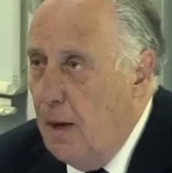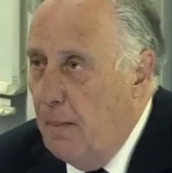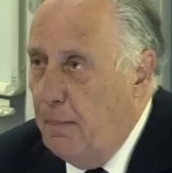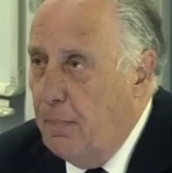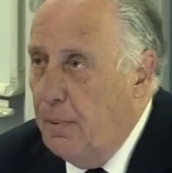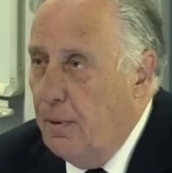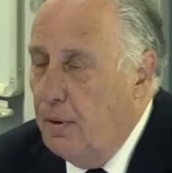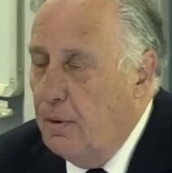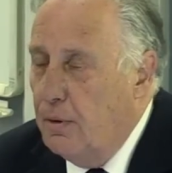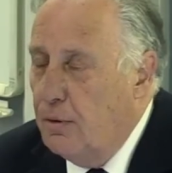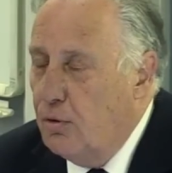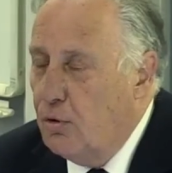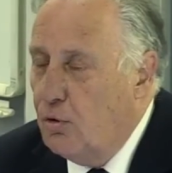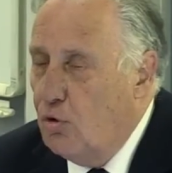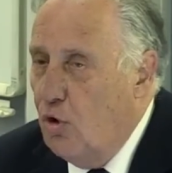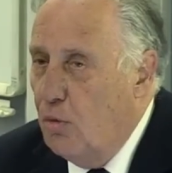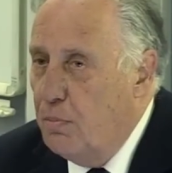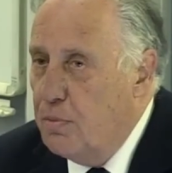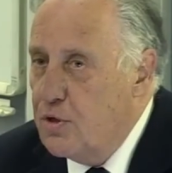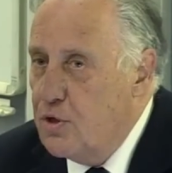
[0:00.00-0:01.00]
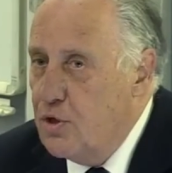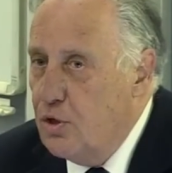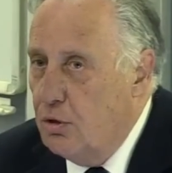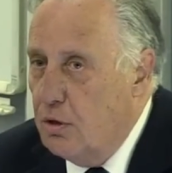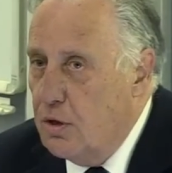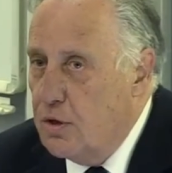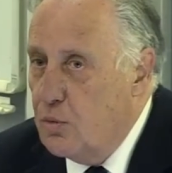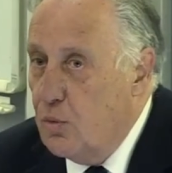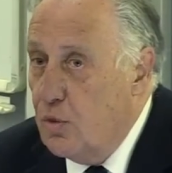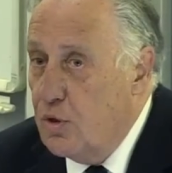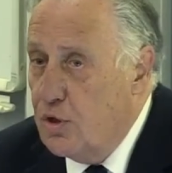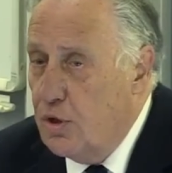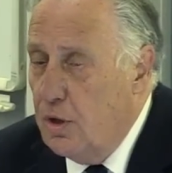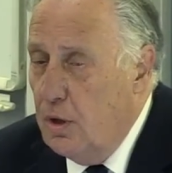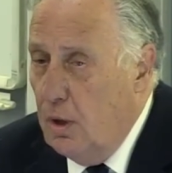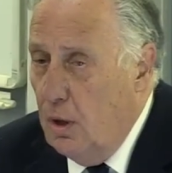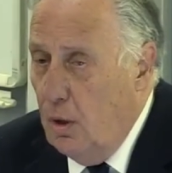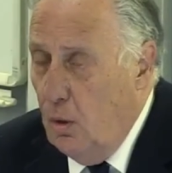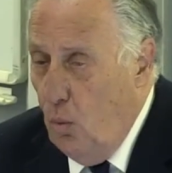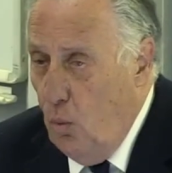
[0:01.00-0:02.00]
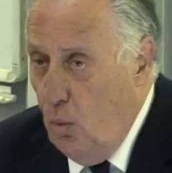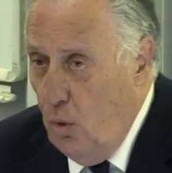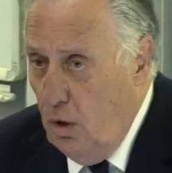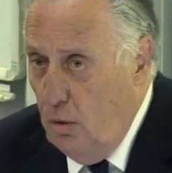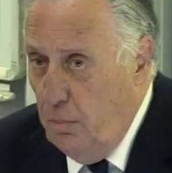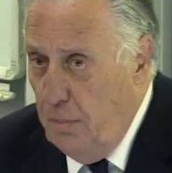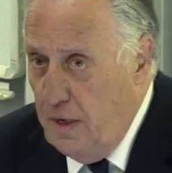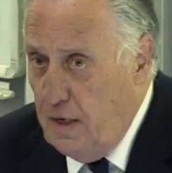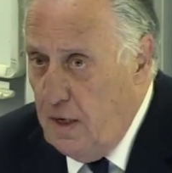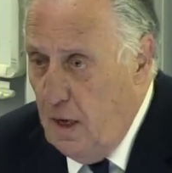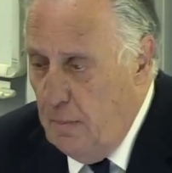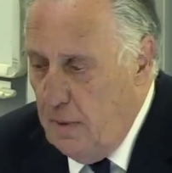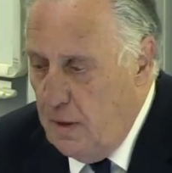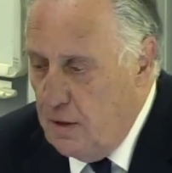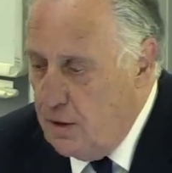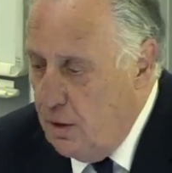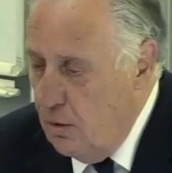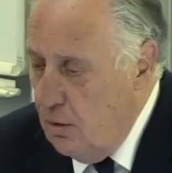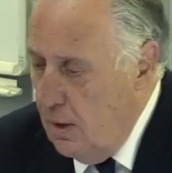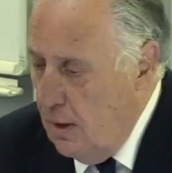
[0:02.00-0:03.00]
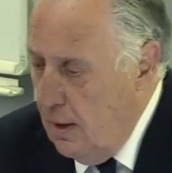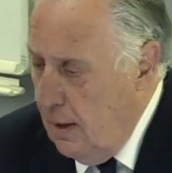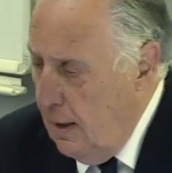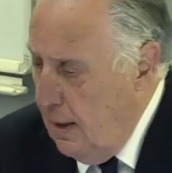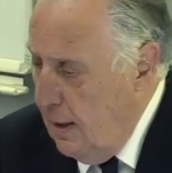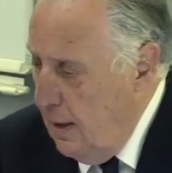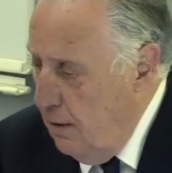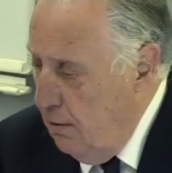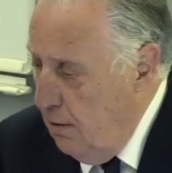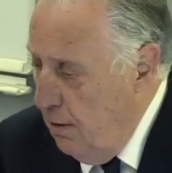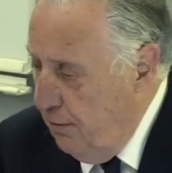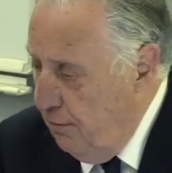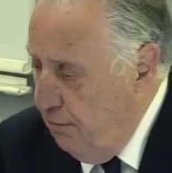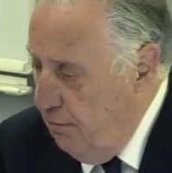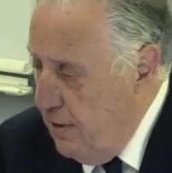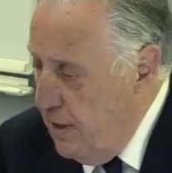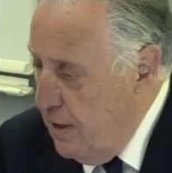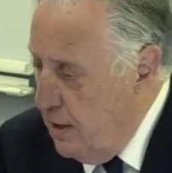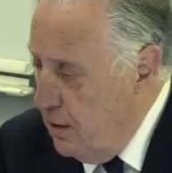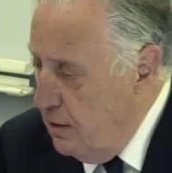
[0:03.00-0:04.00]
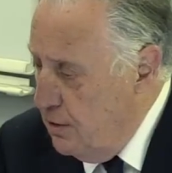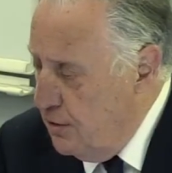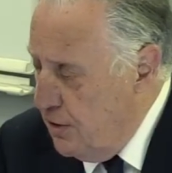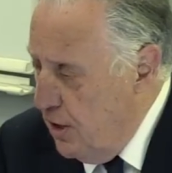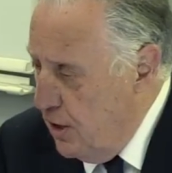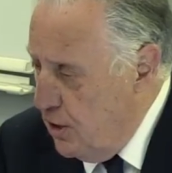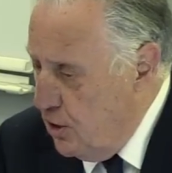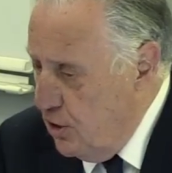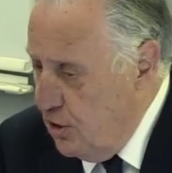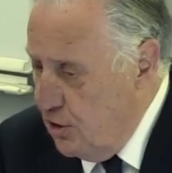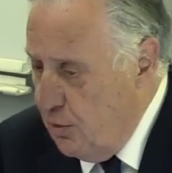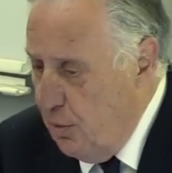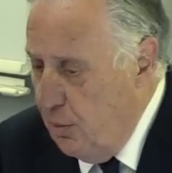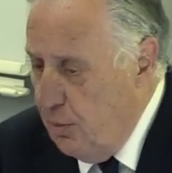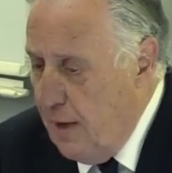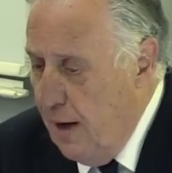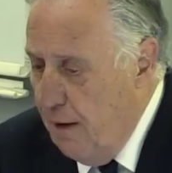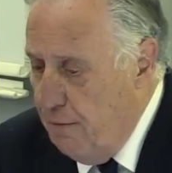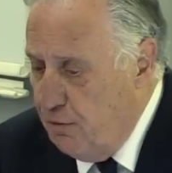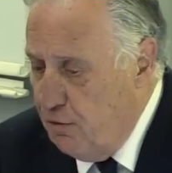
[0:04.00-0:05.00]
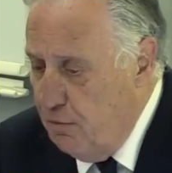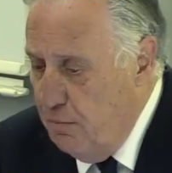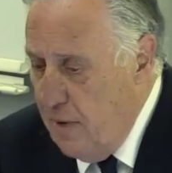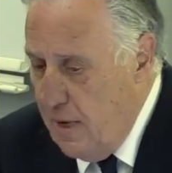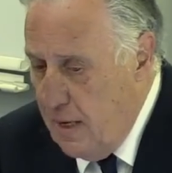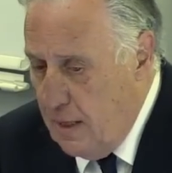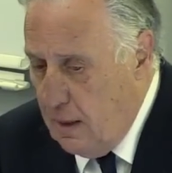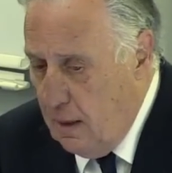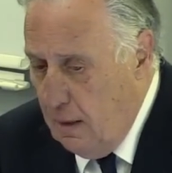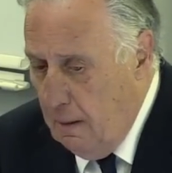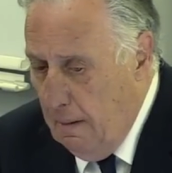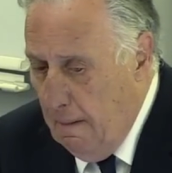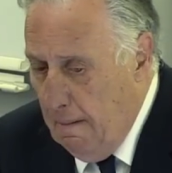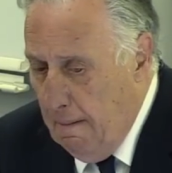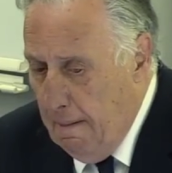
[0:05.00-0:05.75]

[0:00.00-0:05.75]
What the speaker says: up to corpus juris, which will be coming. So here are 3 concessions we would have to make.